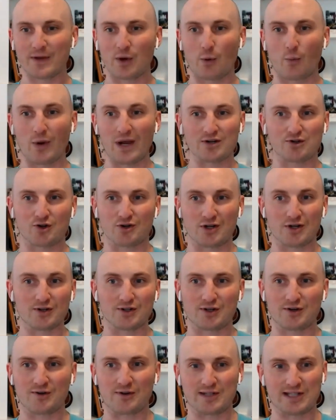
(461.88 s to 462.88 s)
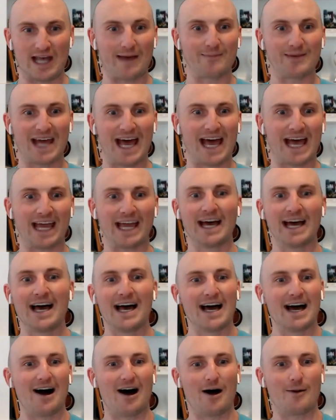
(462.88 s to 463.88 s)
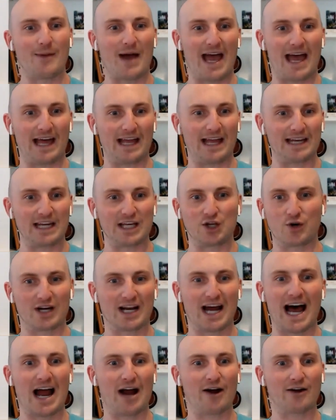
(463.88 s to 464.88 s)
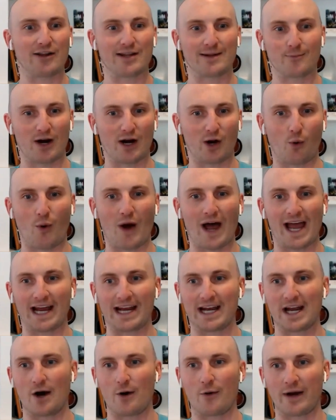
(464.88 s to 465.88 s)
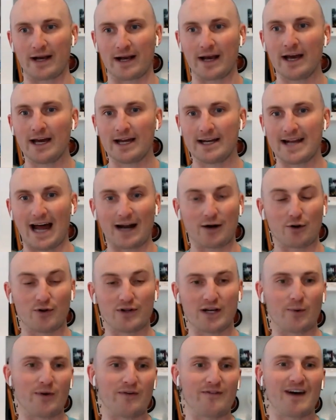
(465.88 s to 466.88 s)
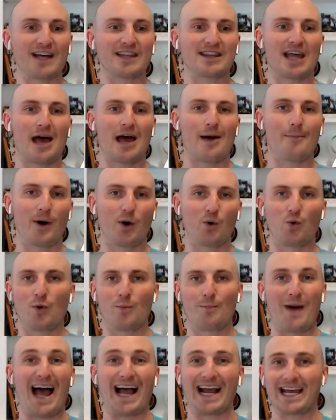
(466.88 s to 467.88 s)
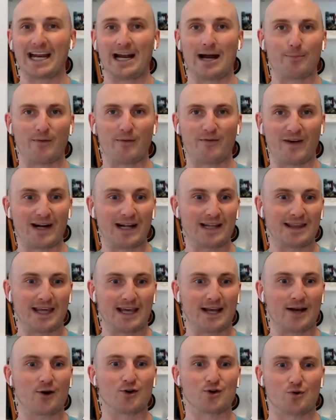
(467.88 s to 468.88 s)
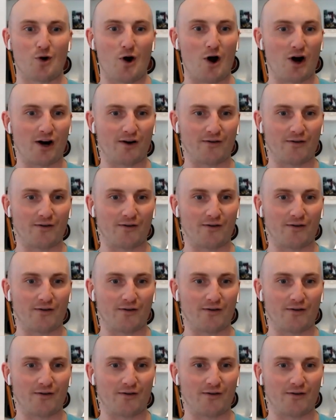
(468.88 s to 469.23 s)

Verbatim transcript: We introduce you the same day, um, and you could hire them right away, knowing not only do we vet them, but we'll back it up if anything goes wrong.